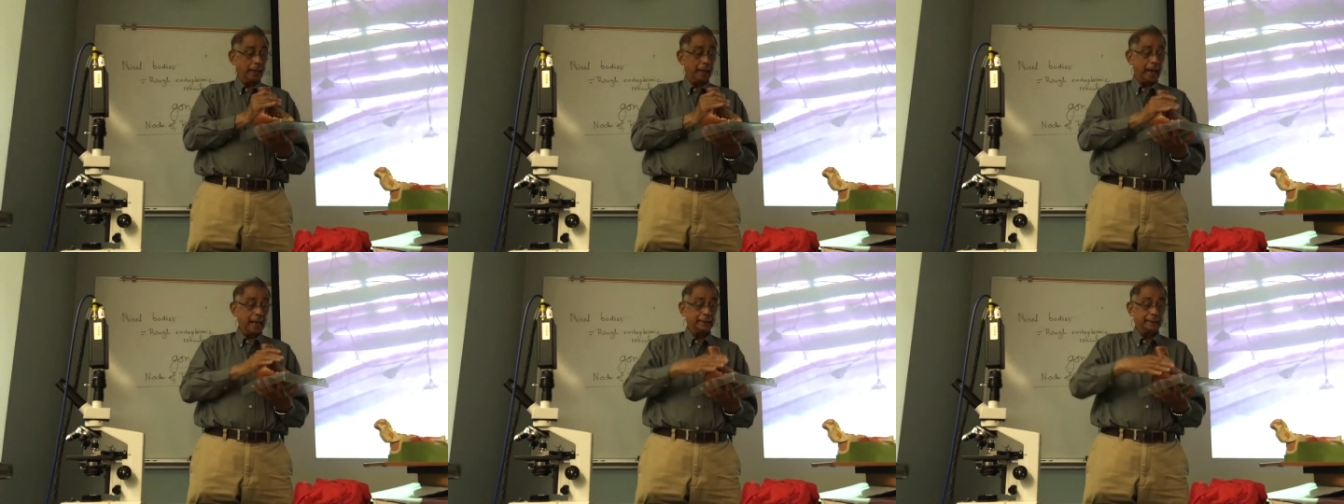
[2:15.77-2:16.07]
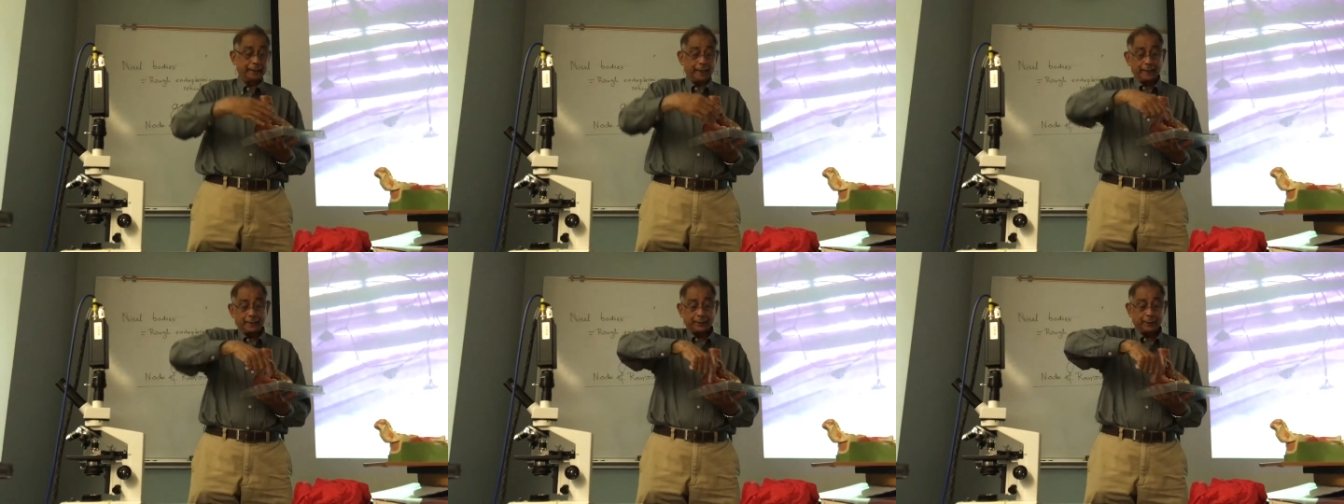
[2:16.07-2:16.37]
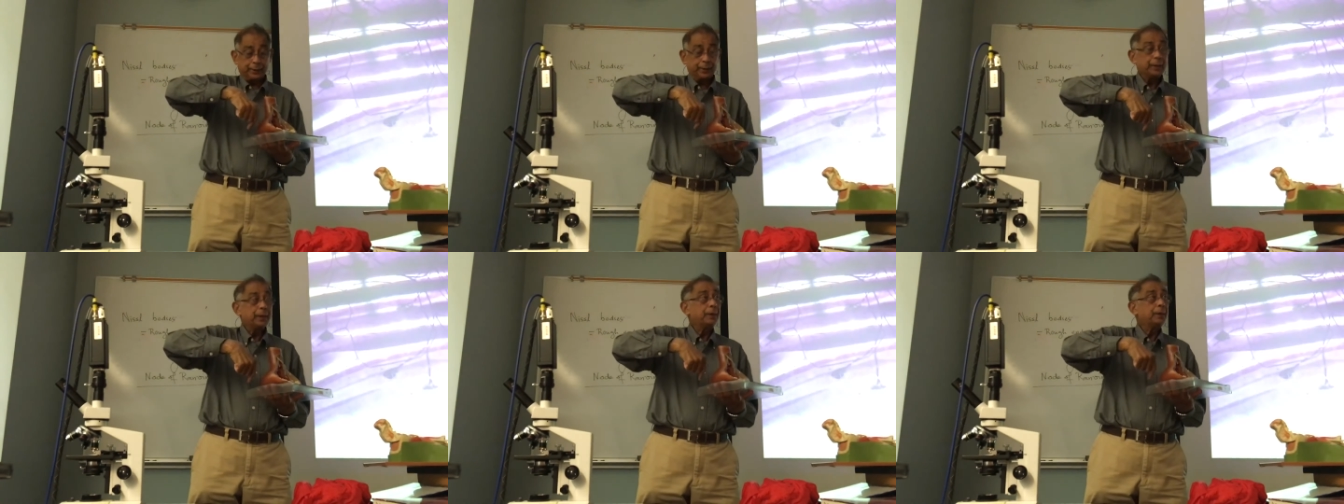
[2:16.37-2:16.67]
and this
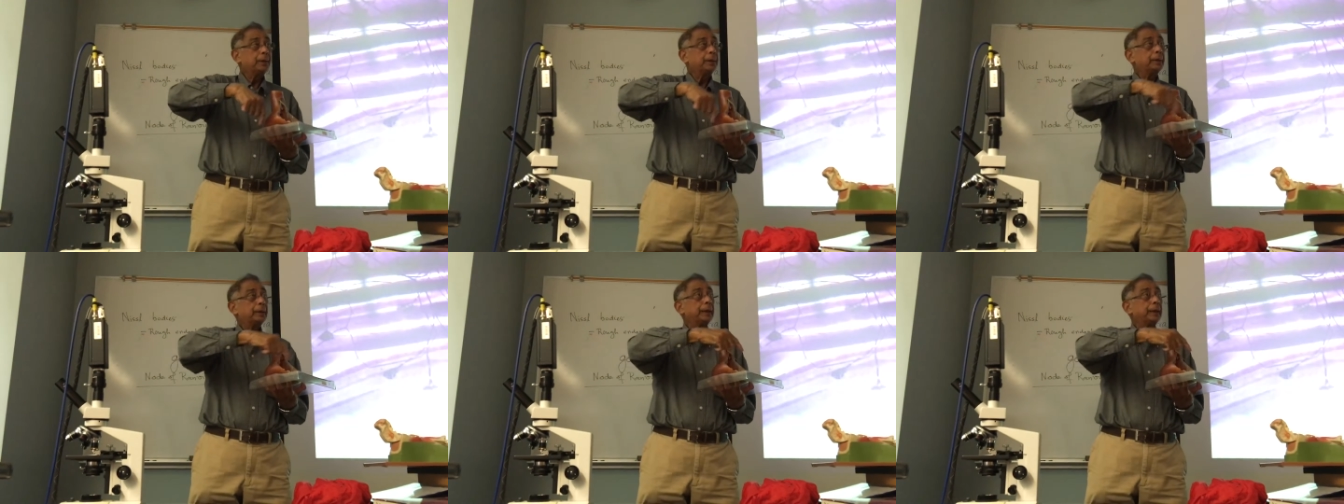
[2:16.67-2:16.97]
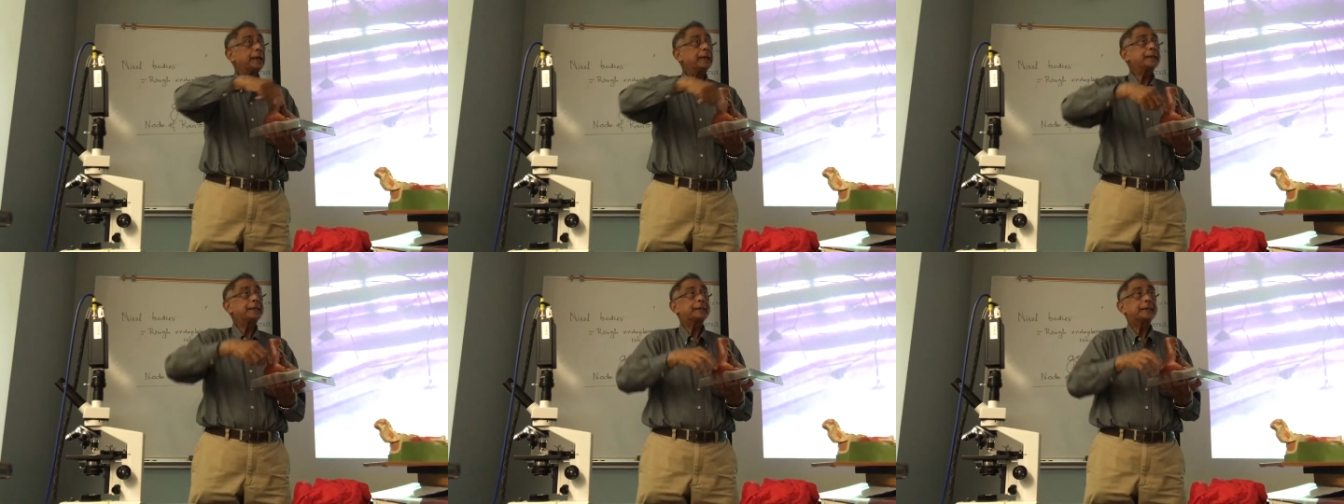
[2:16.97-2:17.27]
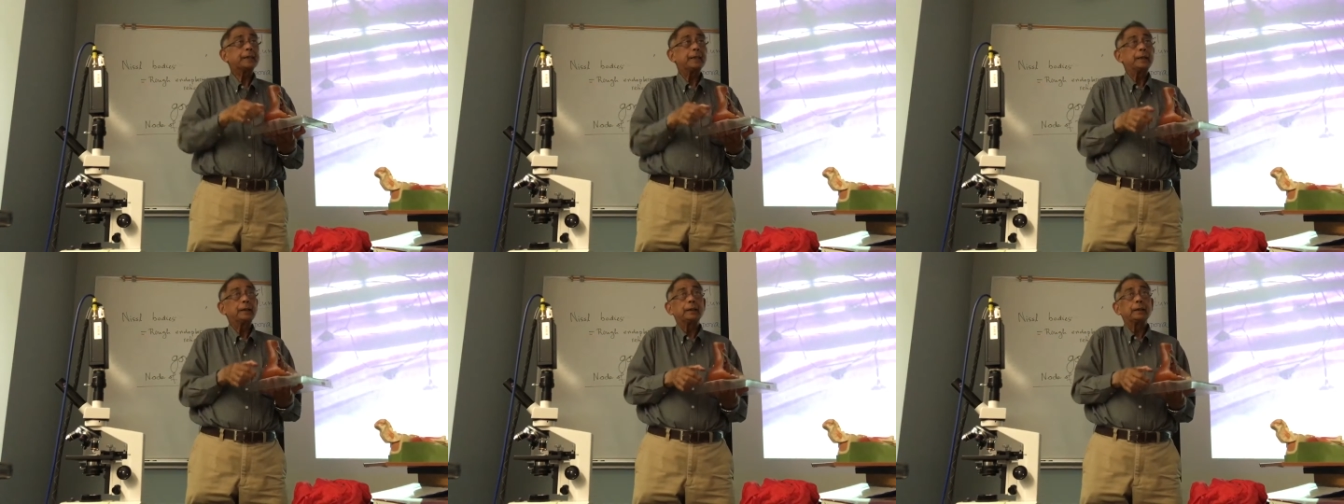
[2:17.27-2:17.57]
is
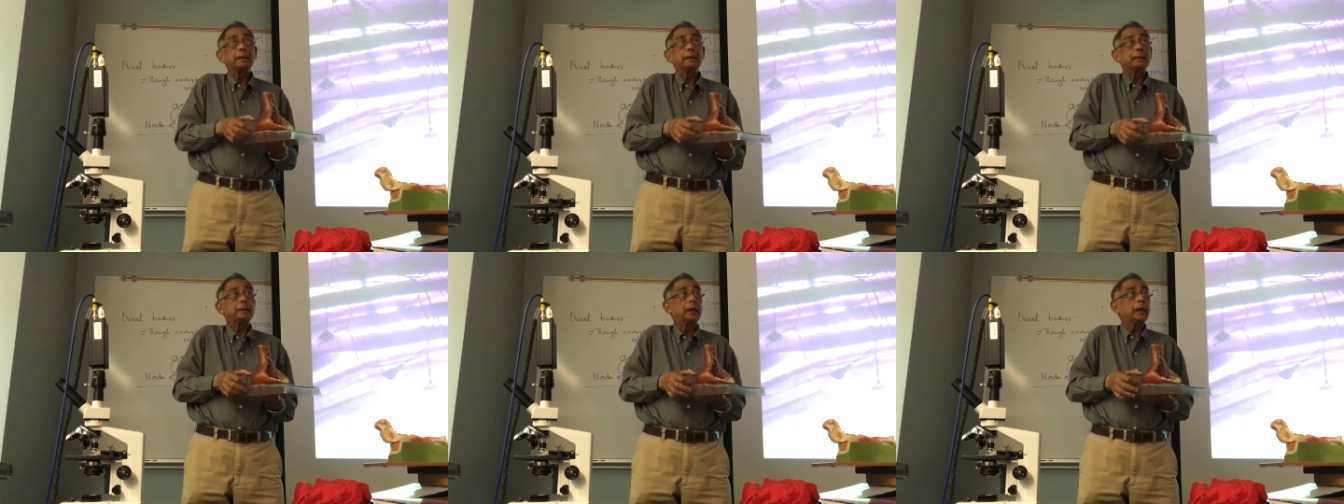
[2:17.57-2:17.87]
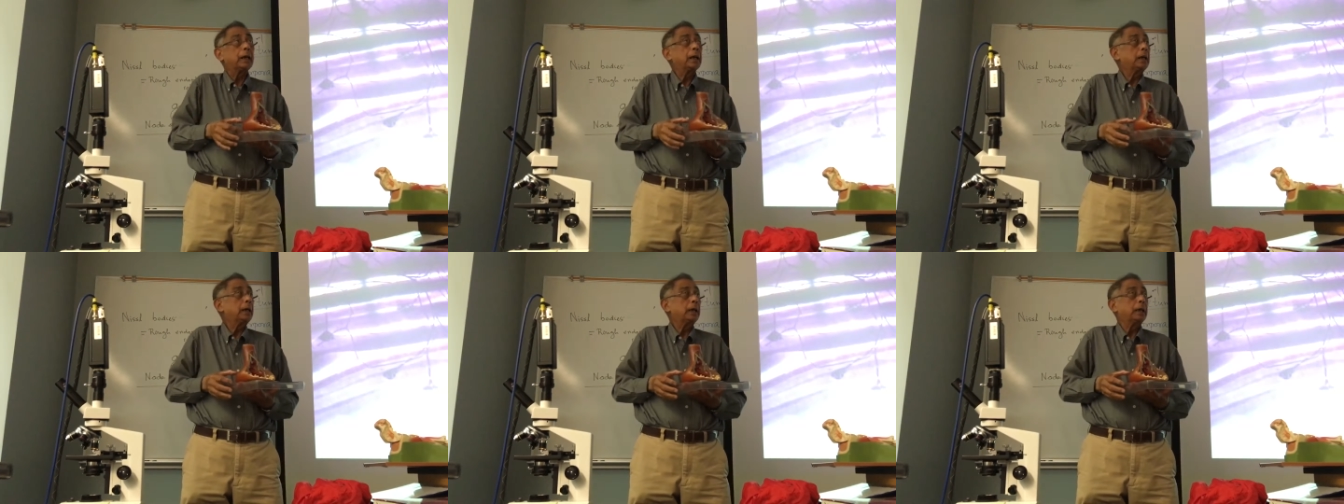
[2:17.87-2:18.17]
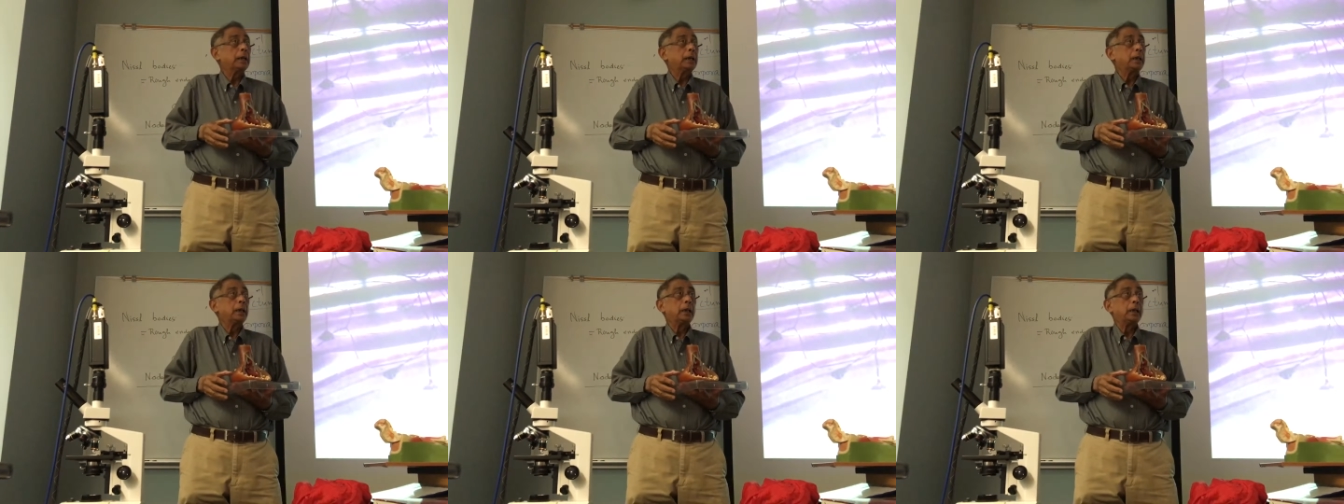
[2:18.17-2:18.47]
the
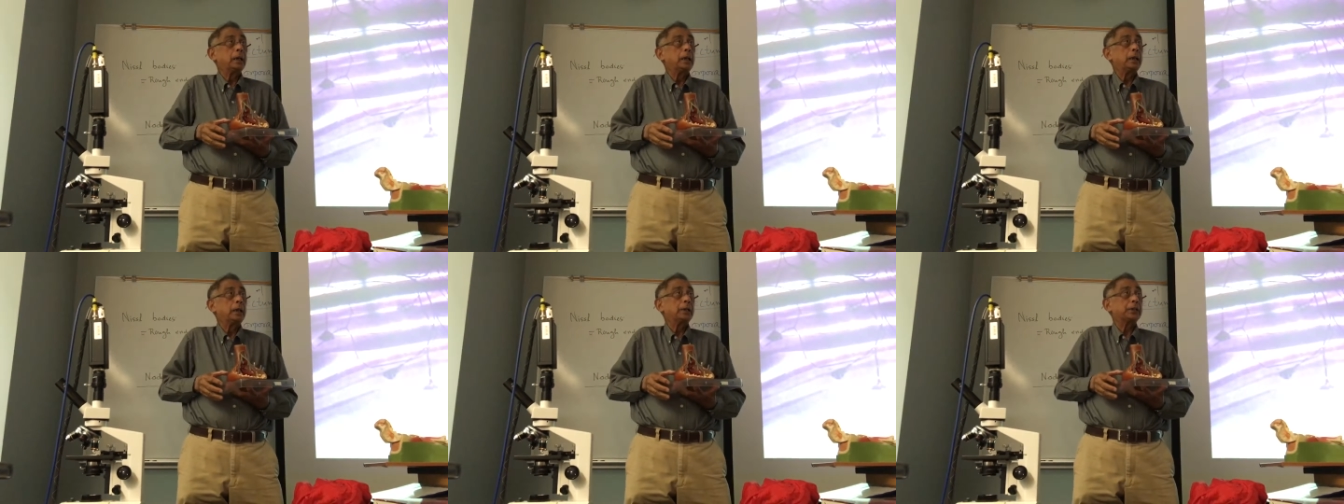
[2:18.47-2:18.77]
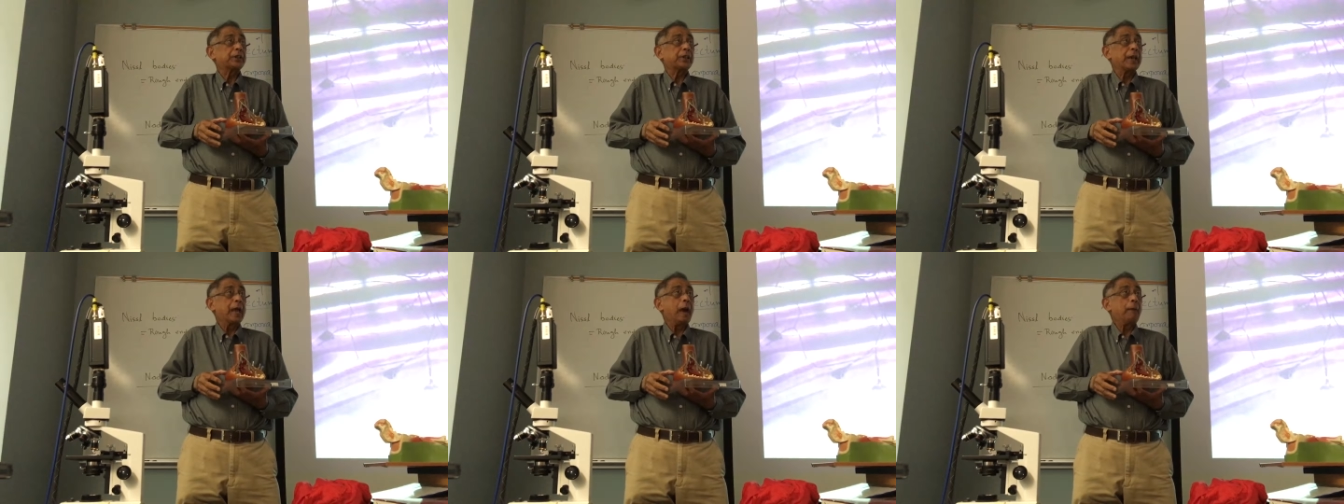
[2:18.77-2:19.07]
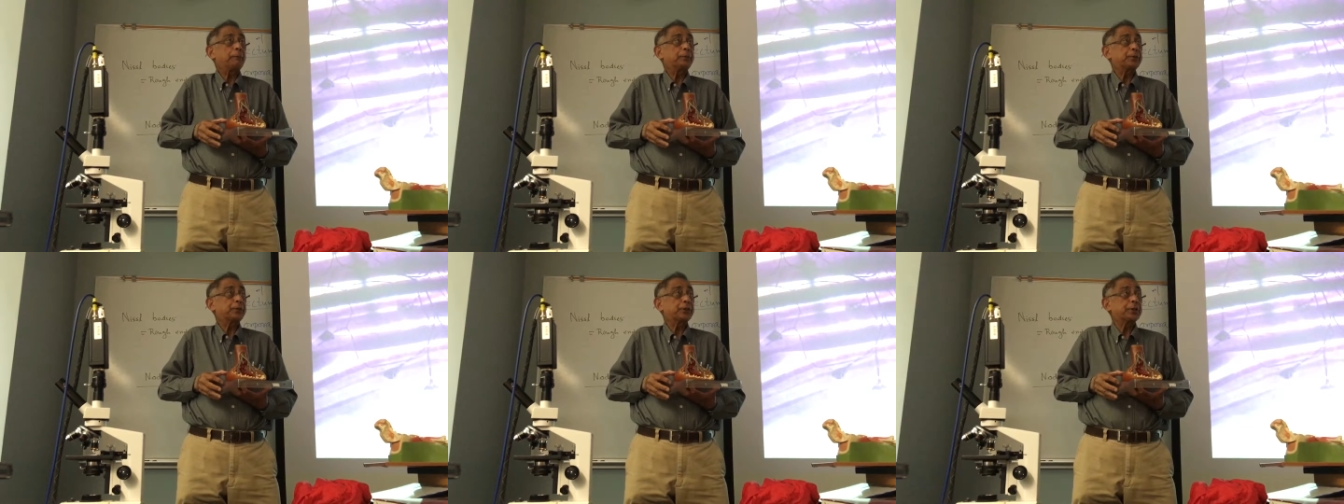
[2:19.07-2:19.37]

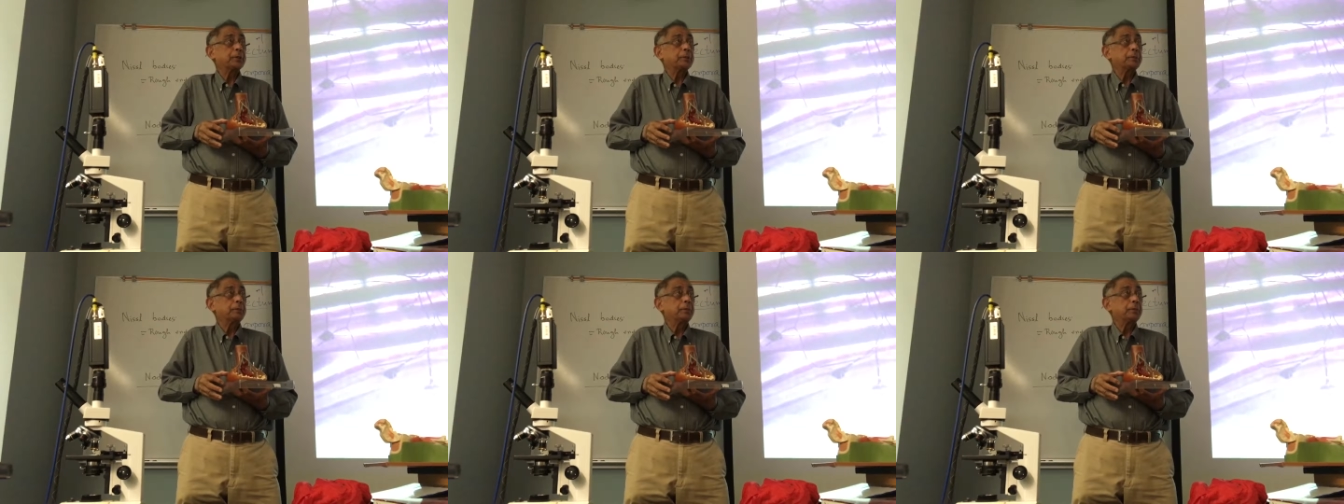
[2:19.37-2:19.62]
synapse.